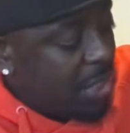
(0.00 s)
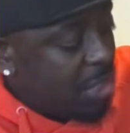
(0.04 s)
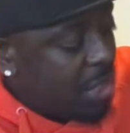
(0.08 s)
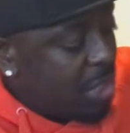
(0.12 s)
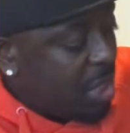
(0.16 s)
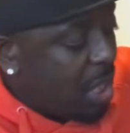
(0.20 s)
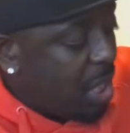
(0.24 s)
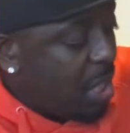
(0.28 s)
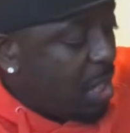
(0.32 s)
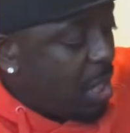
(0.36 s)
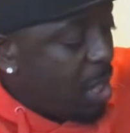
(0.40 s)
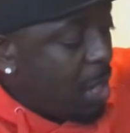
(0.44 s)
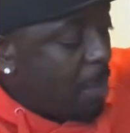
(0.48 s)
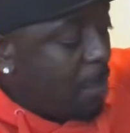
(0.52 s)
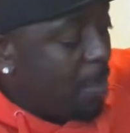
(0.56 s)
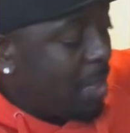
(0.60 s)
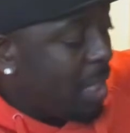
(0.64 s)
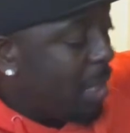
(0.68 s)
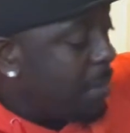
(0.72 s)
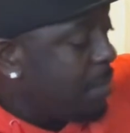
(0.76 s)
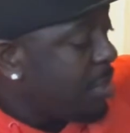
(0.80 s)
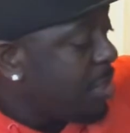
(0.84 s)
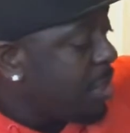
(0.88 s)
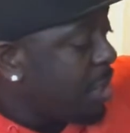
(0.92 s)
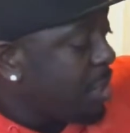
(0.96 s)
hunter but
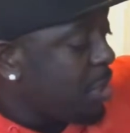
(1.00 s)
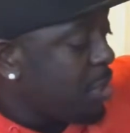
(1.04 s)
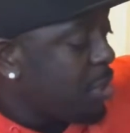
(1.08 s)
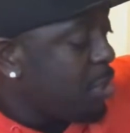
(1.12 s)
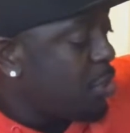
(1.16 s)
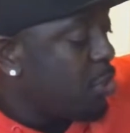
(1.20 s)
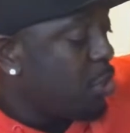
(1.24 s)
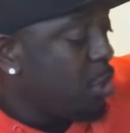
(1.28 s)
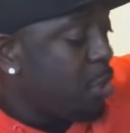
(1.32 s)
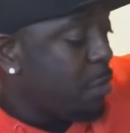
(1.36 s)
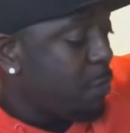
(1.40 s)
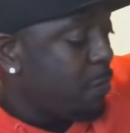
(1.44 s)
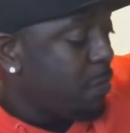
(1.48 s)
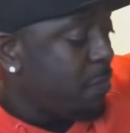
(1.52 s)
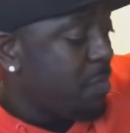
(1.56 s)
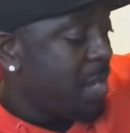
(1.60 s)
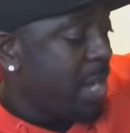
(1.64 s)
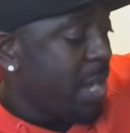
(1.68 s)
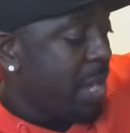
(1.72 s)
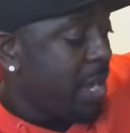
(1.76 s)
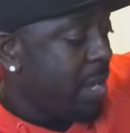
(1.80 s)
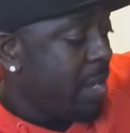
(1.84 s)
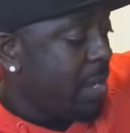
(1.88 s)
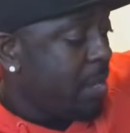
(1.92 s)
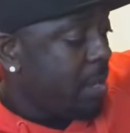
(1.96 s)
let me tell you the truth
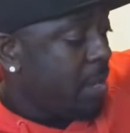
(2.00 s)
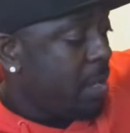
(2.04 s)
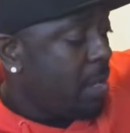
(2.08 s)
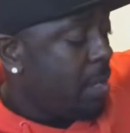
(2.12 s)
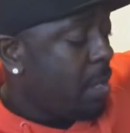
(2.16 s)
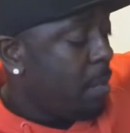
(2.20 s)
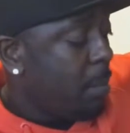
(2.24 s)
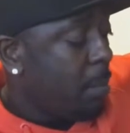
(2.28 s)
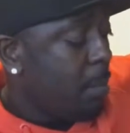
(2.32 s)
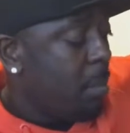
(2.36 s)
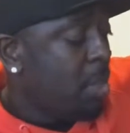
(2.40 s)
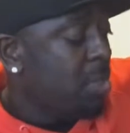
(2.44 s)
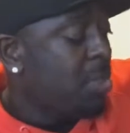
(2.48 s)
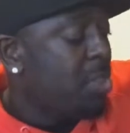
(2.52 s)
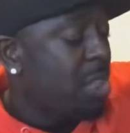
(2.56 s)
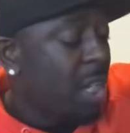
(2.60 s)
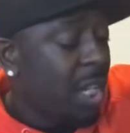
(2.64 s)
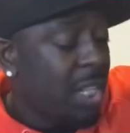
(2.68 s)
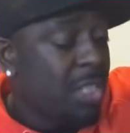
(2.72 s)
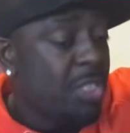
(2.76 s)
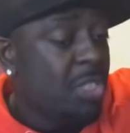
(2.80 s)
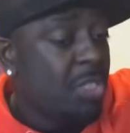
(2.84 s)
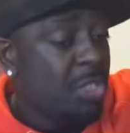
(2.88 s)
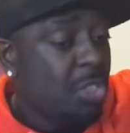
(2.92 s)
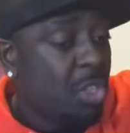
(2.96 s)
yeah monster
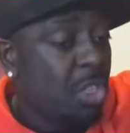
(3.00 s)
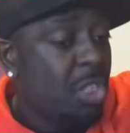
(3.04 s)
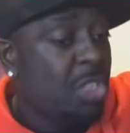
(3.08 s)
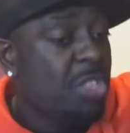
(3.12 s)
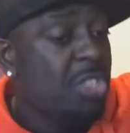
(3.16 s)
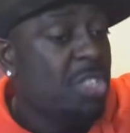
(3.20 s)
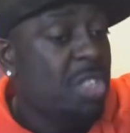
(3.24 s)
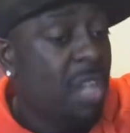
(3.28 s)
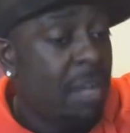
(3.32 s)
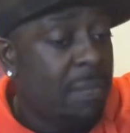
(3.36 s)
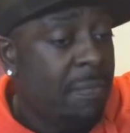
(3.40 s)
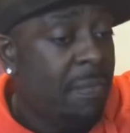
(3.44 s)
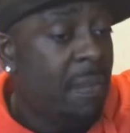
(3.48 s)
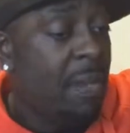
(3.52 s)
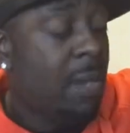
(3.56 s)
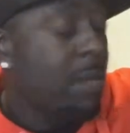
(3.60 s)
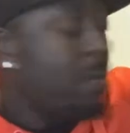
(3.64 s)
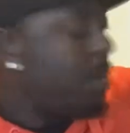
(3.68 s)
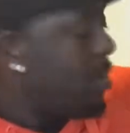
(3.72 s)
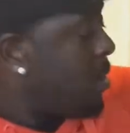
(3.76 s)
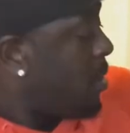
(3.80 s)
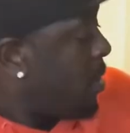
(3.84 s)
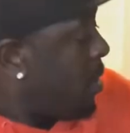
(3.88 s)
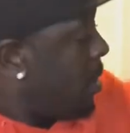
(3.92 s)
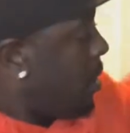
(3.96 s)
hunter's going to suffer
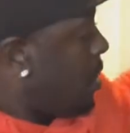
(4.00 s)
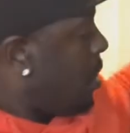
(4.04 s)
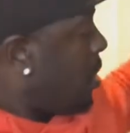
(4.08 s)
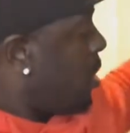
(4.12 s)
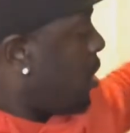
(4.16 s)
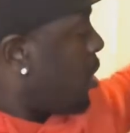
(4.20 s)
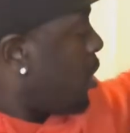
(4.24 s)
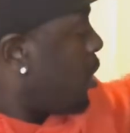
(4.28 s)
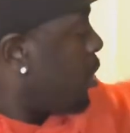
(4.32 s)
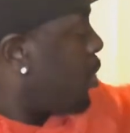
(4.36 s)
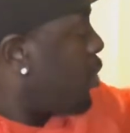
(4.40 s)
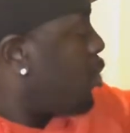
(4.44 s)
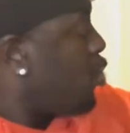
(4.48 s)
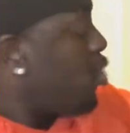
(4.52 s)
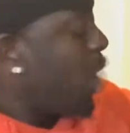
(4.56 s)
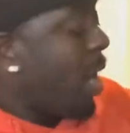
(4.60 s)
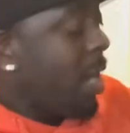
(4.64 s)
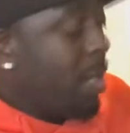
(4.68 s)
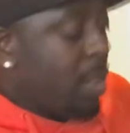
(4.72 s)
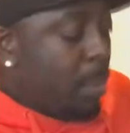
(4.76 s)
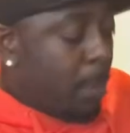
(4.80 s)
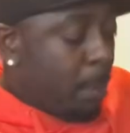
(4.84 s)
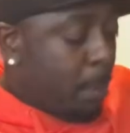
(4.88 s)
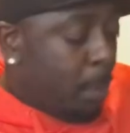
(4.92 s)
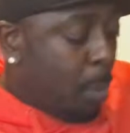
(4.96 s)
because
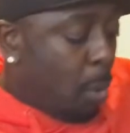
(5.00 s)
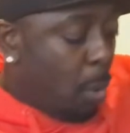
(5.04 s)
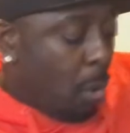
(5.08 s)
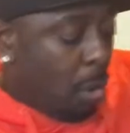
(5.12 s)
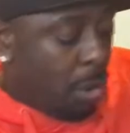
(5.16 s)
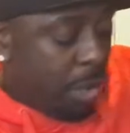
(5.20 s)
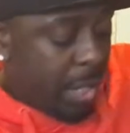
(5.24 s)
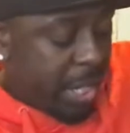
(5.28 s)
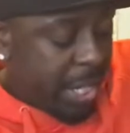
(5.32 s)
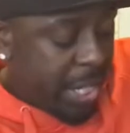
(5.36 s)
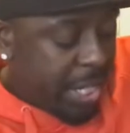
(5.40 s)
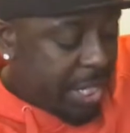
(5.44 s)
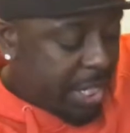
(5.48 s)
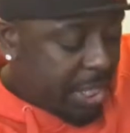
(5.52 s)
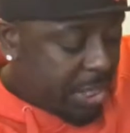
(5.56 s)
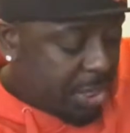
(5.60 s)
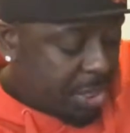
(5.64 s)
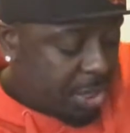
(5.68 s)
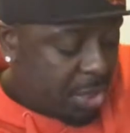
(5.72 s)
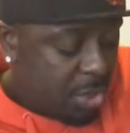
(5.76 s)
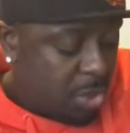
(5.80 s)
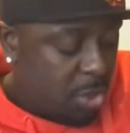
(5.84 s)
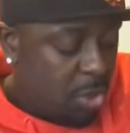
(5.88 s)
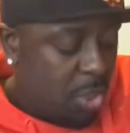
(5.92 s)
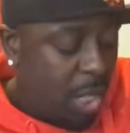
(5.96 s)
dragon ball
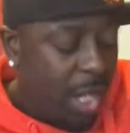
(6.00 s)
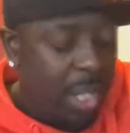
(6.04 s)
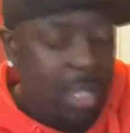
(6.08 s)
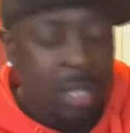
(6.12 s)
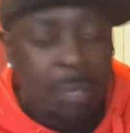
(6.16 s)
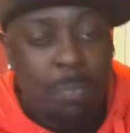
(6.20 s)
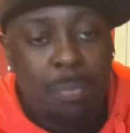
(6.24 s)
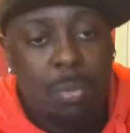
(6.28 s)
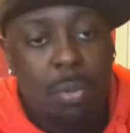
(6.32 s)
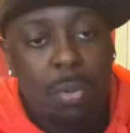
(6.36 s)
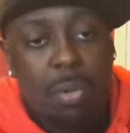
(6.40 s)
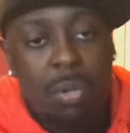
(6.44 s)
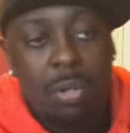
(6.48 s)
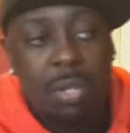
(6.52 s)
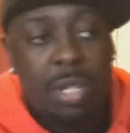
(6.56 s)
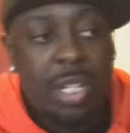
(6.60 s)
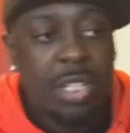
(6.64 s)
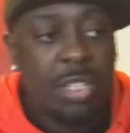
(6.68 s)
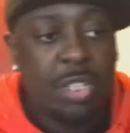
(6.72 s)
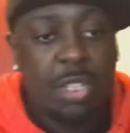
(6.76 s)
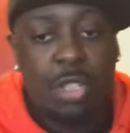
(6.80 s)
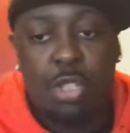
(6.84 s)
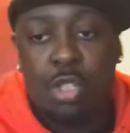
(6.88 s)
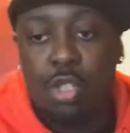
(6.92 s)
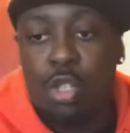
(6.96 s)
is dragon ball
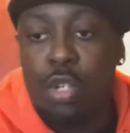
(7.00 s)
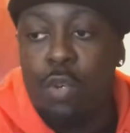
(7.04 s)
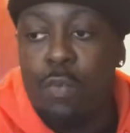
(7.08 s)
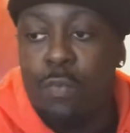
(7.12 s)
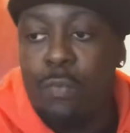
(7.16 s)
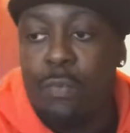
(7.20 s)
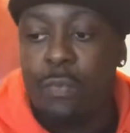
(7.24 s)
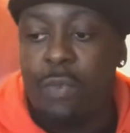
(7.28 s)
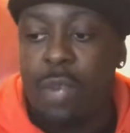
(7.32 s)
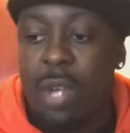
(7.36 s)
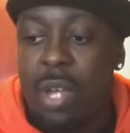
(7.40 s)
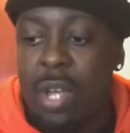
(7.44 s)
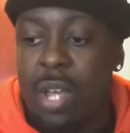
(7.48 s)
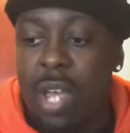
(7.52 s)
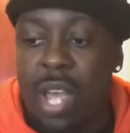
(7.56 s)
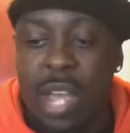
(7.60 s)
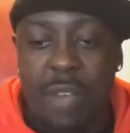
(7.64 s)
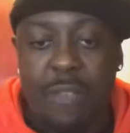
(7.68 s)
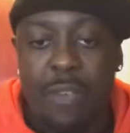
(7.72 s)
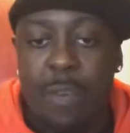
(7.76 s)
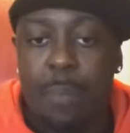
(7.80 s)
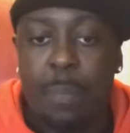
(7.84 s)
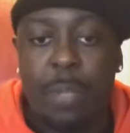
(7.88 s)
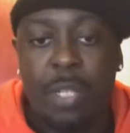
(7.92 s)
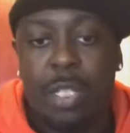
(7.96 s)
it's the truth
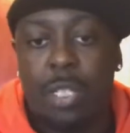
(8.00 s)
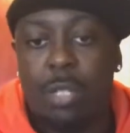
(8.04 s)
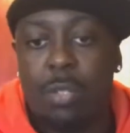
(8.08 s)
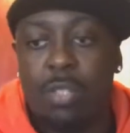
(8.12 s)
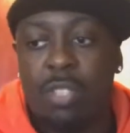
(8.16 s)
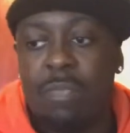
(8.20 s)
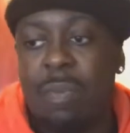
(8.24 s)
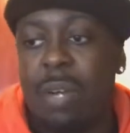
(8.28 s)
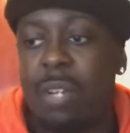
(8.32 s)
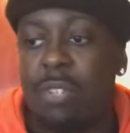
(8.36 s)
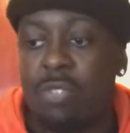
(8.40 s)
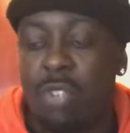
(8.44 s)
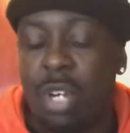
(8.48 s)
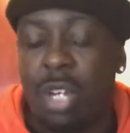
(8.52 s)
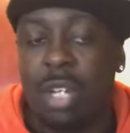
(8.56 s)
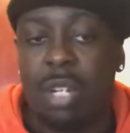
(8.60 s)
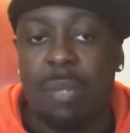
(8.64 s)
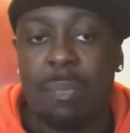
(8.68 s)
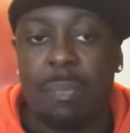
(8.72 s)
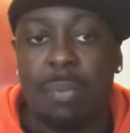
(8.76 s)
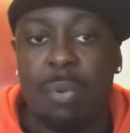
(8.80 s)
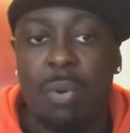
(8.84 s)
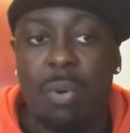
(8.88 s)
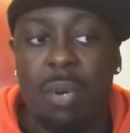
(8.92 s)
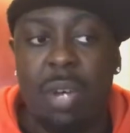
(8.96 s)
everybody knows about
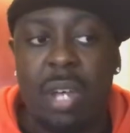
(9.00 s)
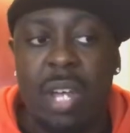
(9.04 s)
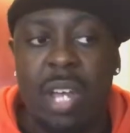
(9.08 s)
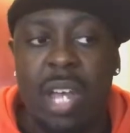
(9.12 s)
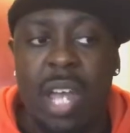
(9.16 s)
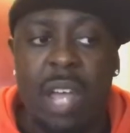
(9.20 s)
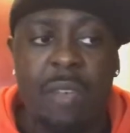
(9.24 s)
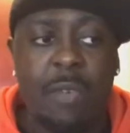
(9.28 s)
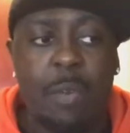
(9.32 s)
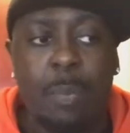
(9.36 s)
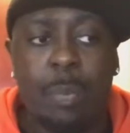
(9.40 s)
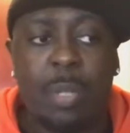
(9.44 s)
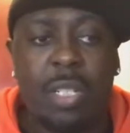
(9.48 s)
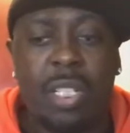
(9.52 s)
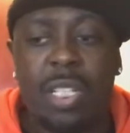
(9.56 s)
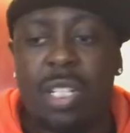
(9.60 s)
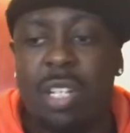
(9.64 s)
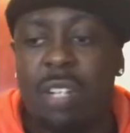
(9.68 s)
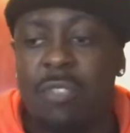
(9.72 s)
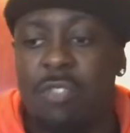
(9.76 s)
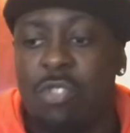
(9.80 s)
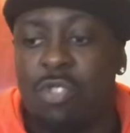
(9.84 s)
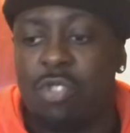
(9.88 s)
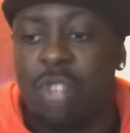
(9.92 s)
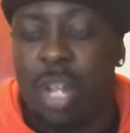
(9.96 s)
dragon ball everybody
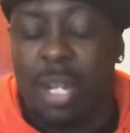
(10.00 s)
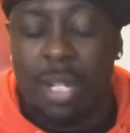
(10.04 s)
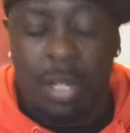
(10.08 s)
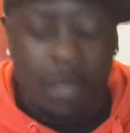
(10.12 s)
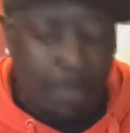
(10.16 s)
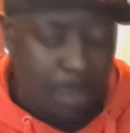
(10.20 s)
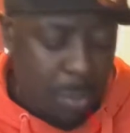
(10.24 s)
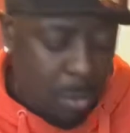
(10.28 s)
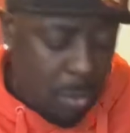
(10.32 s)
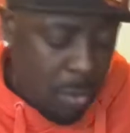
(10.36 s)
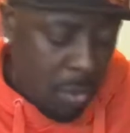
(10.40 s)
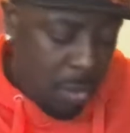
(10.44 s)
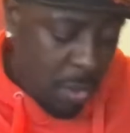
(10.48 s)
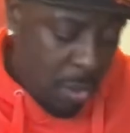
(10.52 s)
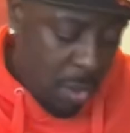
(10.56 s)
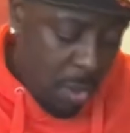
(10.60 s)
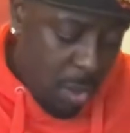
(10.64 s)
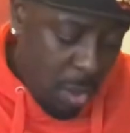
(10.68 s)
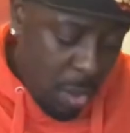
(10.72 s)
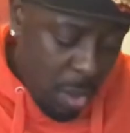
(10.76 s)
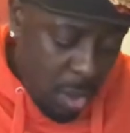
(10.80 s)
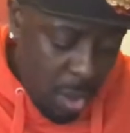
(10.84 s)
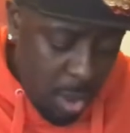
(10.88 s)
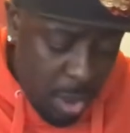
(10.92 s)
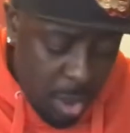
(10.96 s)
loves dragon ball
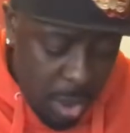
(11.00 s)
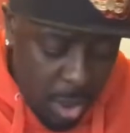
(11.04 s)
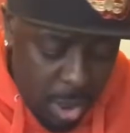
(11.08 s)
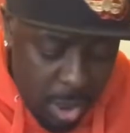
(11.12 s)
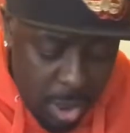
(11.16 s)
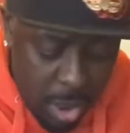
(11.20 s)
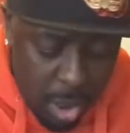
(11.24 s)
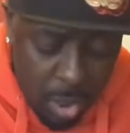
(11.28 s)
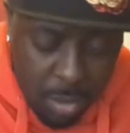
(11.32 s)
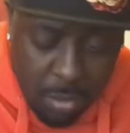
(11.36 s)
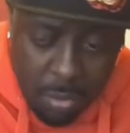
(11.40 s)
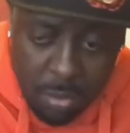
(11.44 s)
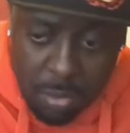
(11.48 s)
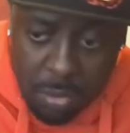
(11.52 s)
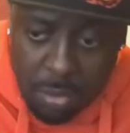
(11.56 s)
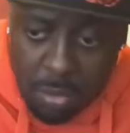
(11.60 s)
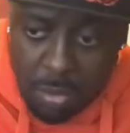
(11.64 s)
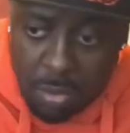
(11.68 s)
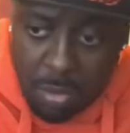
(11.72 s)
you know